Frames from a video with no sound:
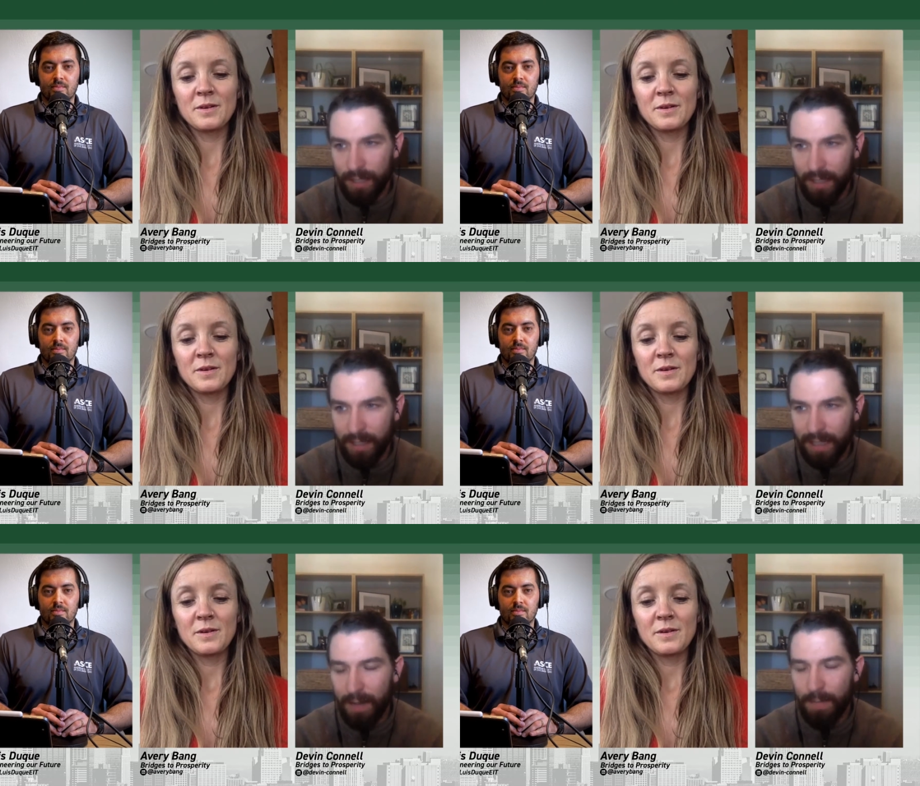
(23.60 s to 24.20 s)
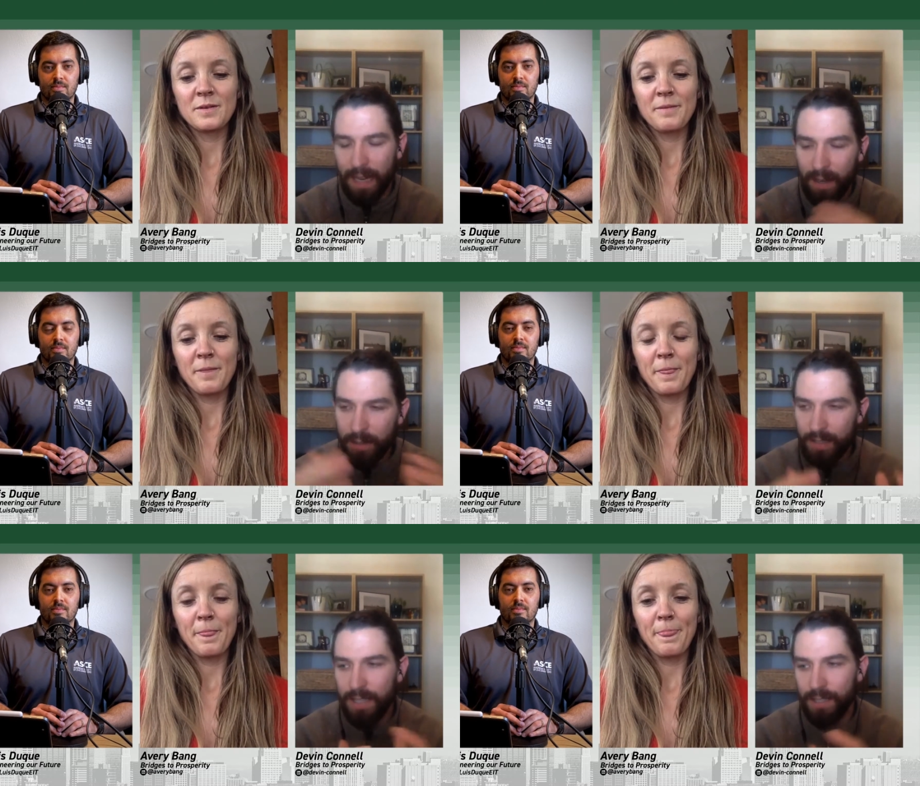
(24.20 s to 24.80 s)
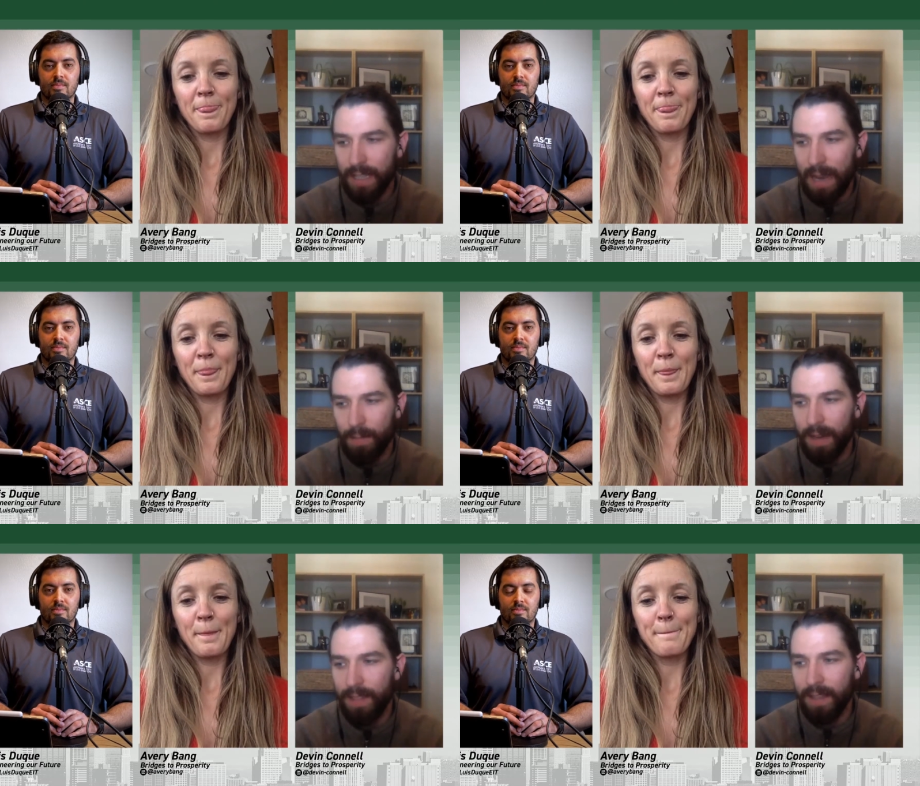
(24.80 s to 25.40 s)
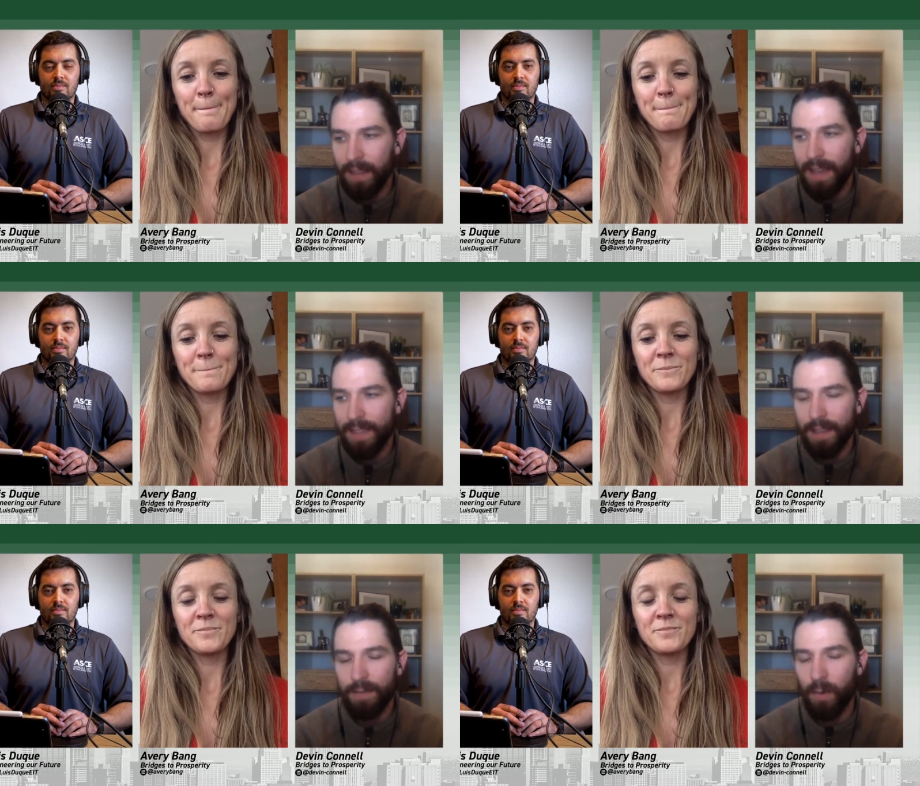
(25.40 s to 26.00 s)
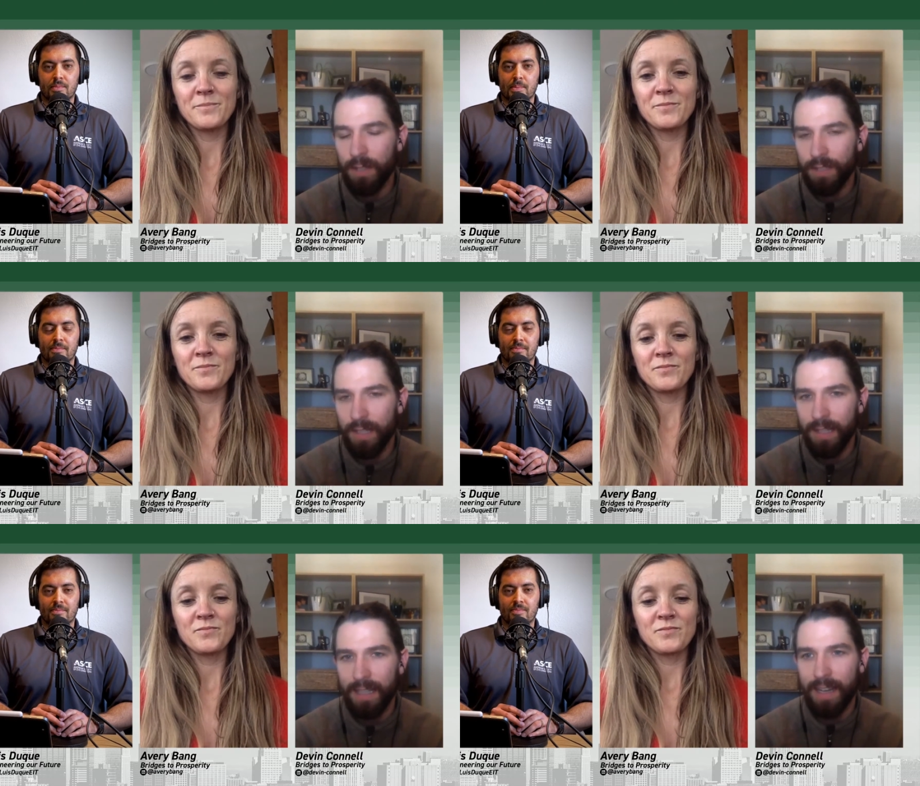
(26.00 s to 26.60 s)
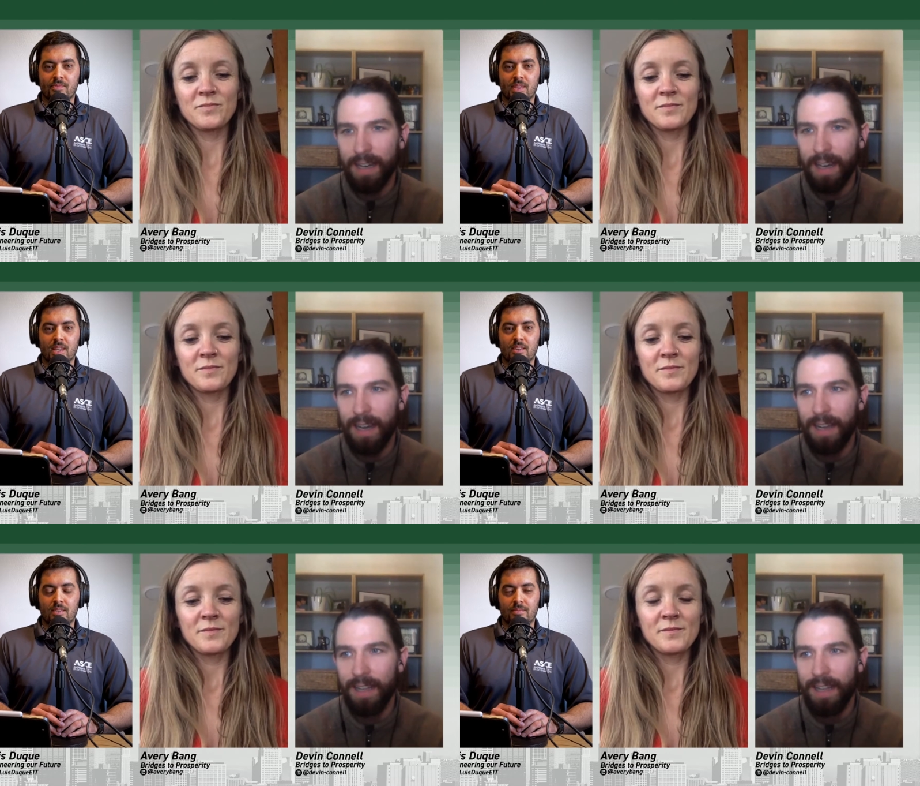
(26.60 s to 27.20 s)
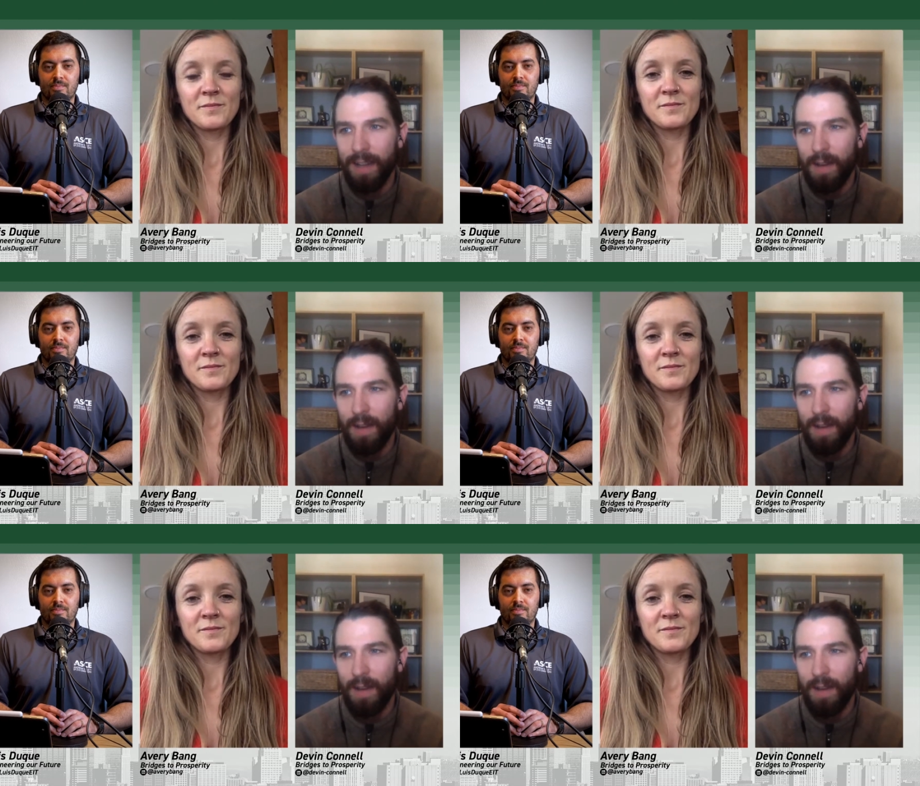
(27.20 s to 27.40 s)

Speaker 1: fortunately, I mean, and I'll touch on that, but I think I think fortunately, uh,